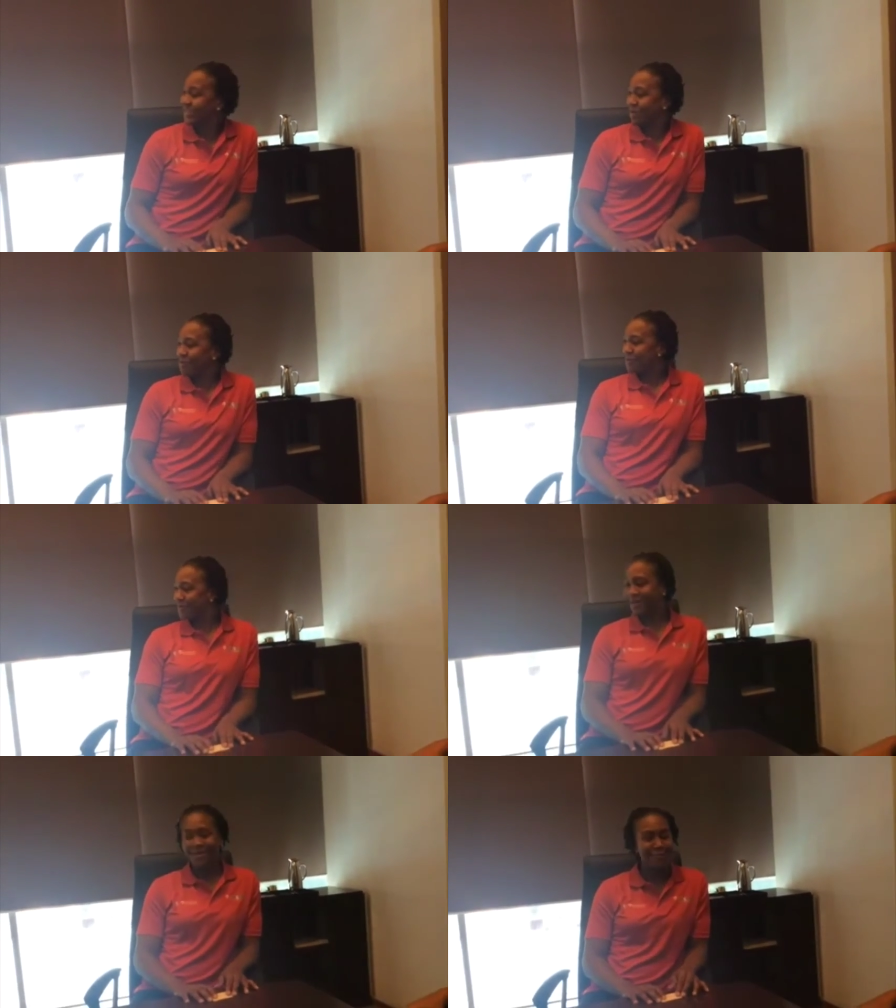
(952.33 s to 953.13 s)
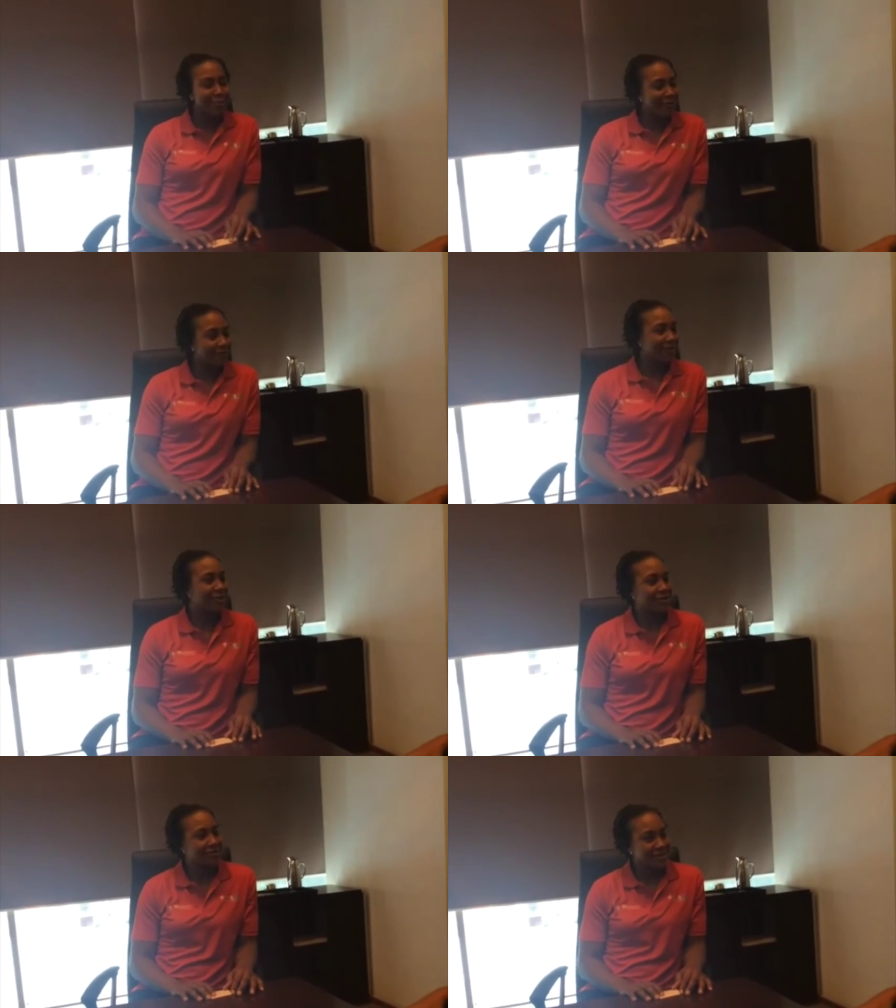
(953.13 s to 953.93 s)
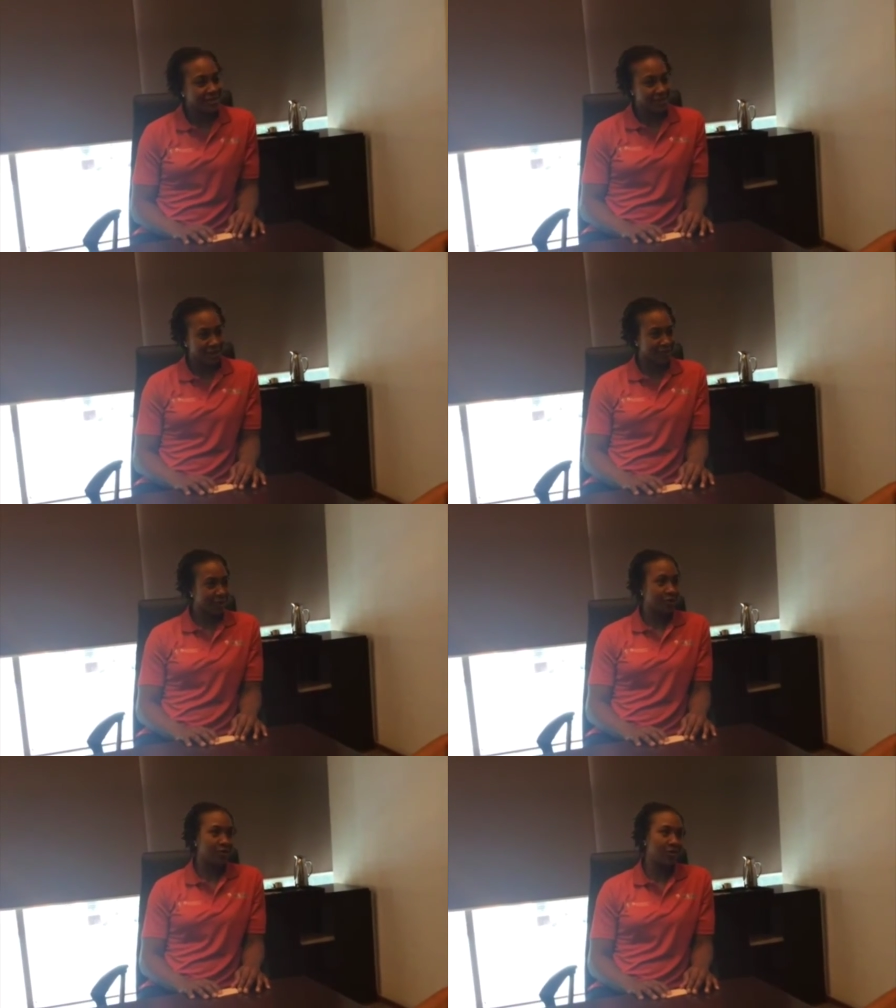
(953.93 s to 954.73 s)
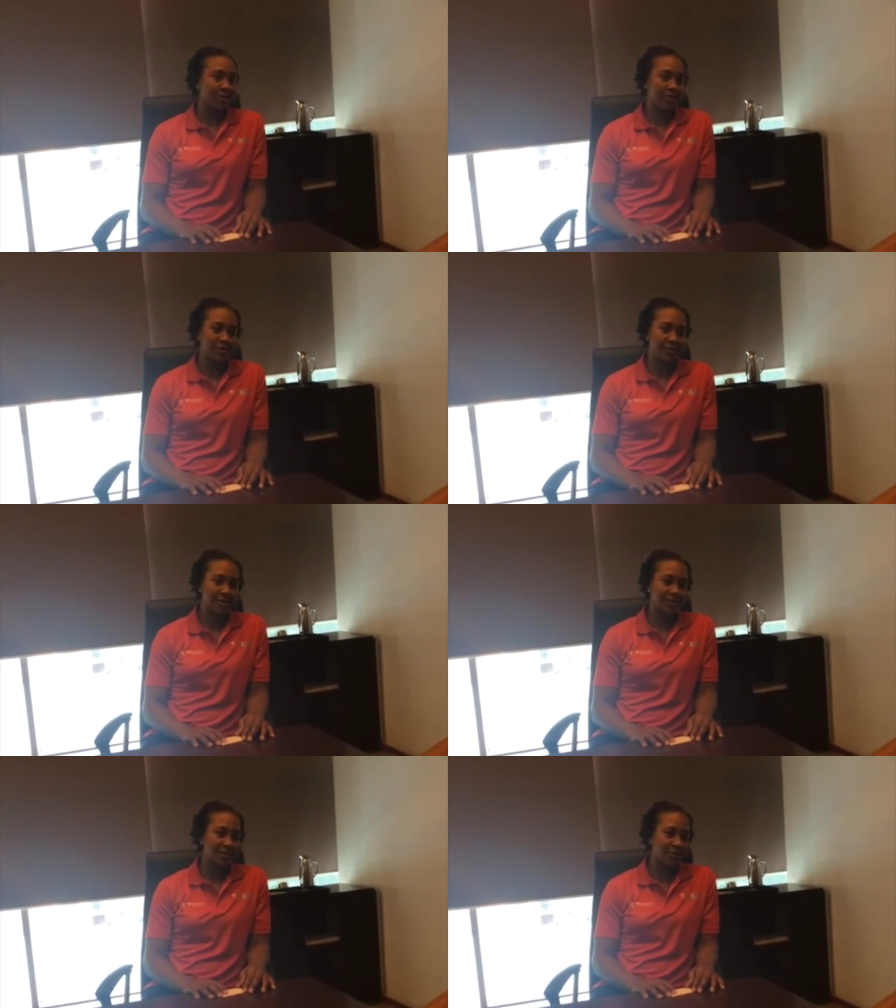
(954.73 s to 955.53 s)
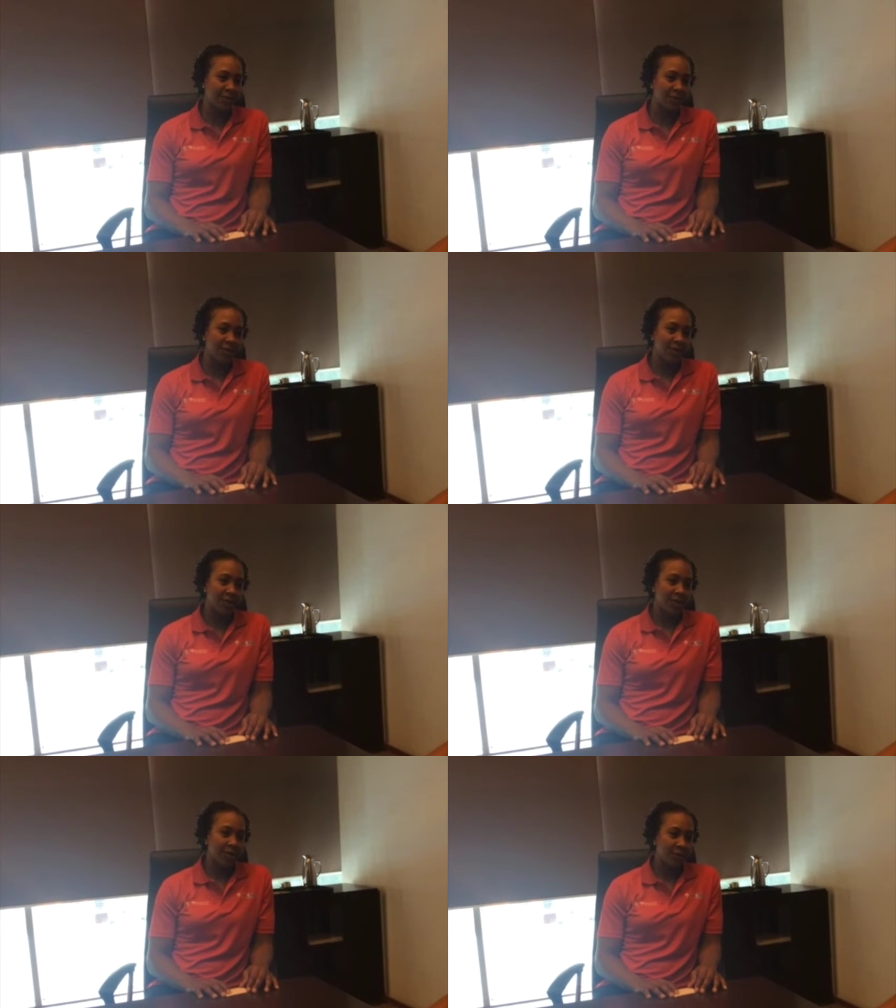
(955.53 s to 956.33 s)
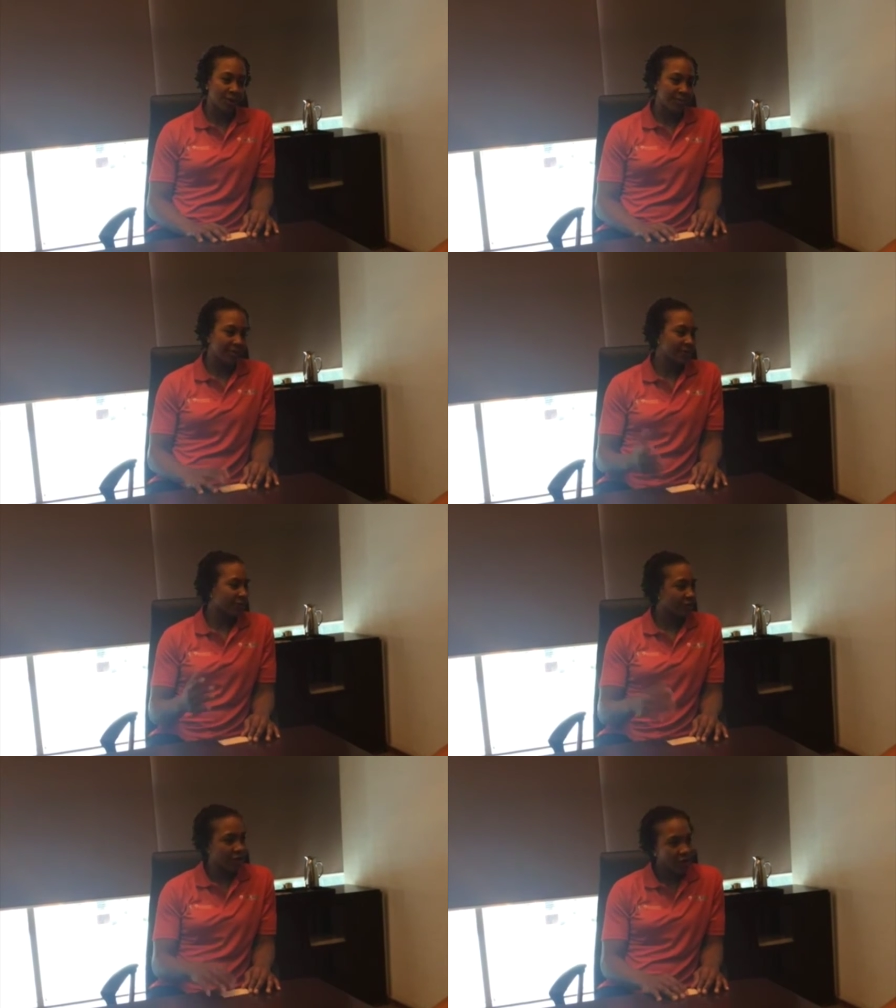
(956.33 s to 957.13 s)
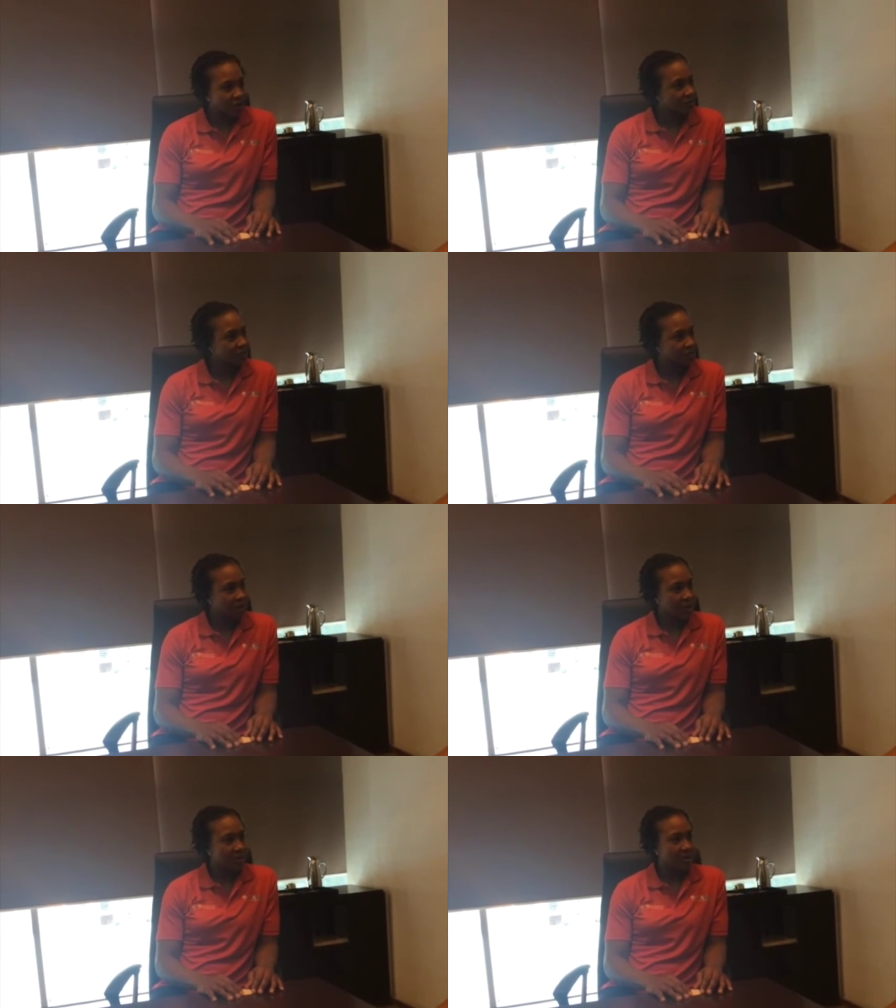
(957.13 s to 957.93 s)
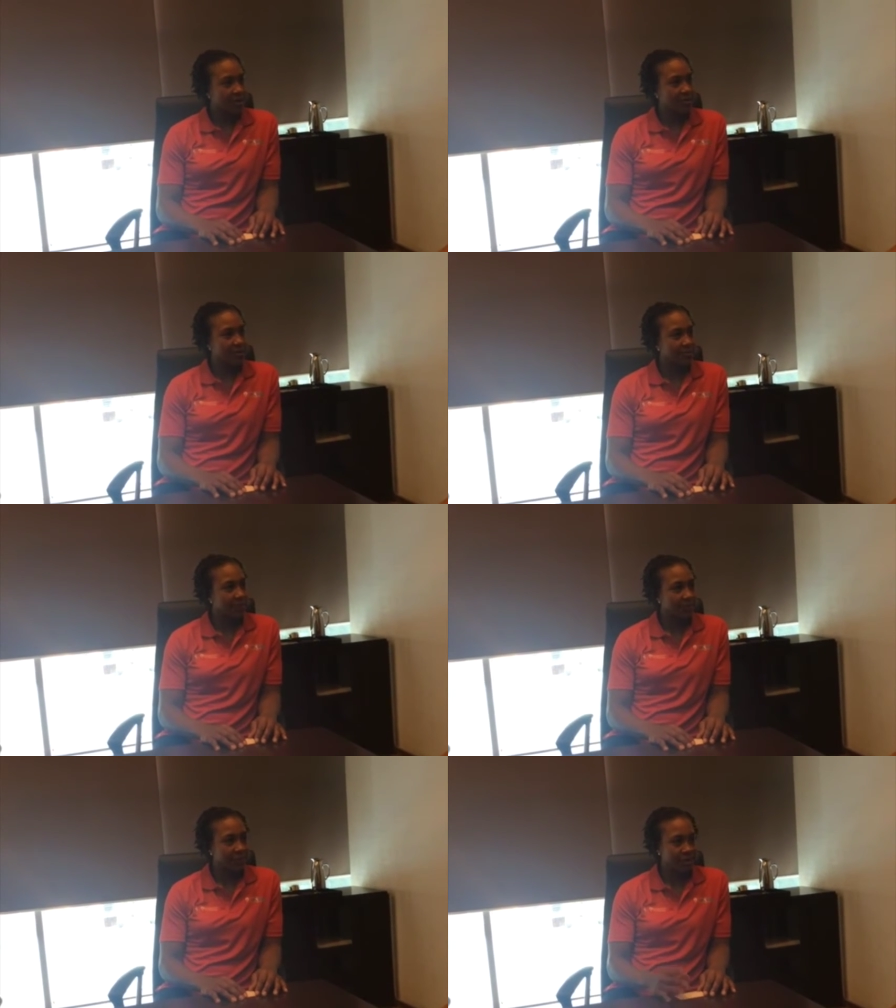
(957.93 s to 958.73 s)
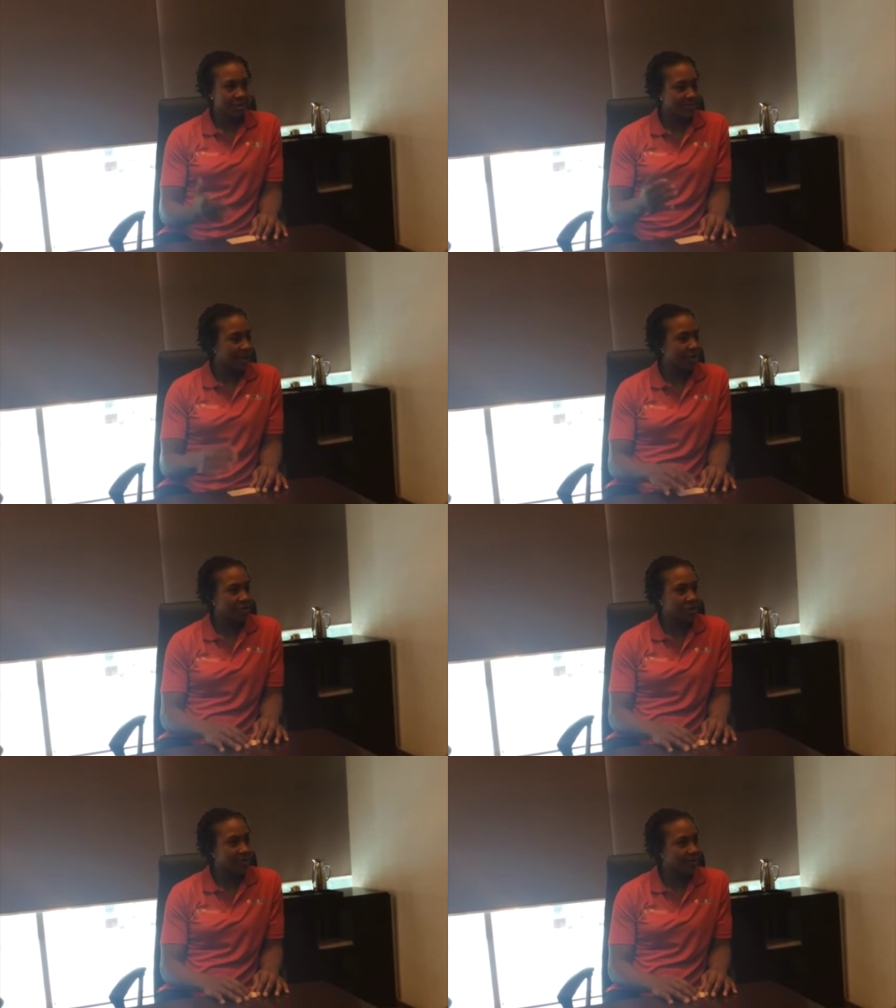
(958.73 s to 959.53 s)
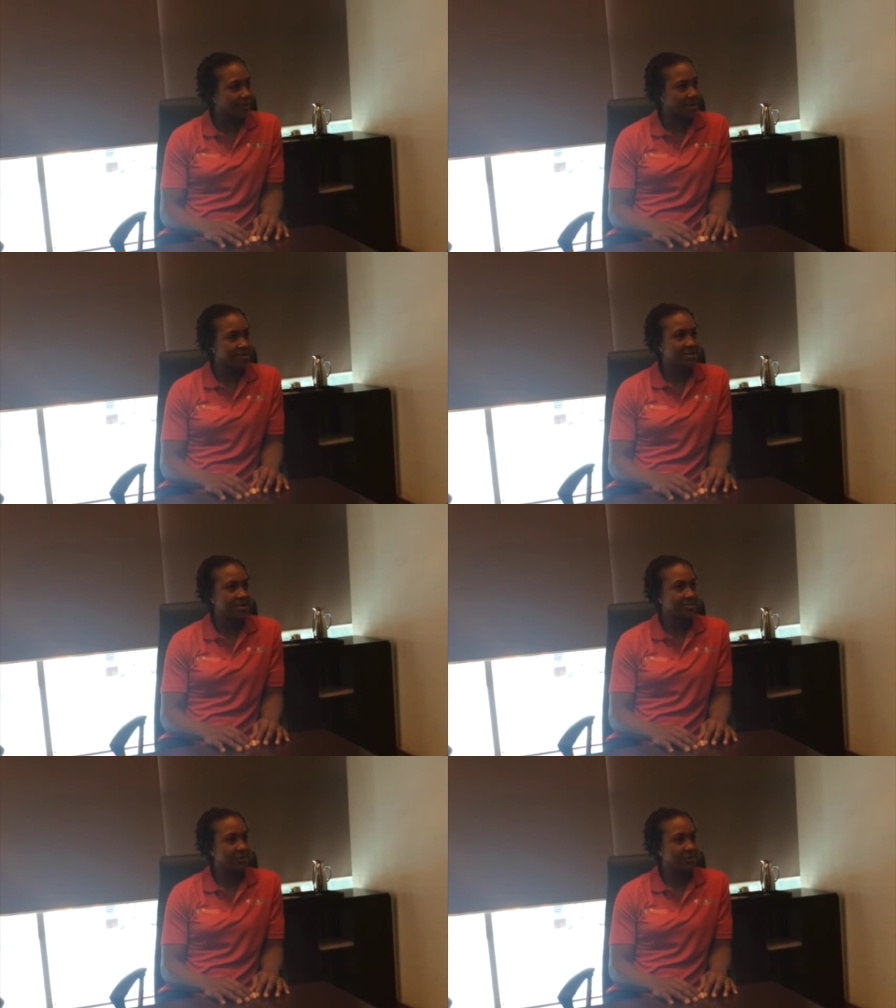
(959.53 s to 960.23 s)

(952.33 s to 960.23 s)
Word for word: They want me to get more involved, and you never know. Um, I definitely want to be in the front office, and I want to for an NBA or WNBA team.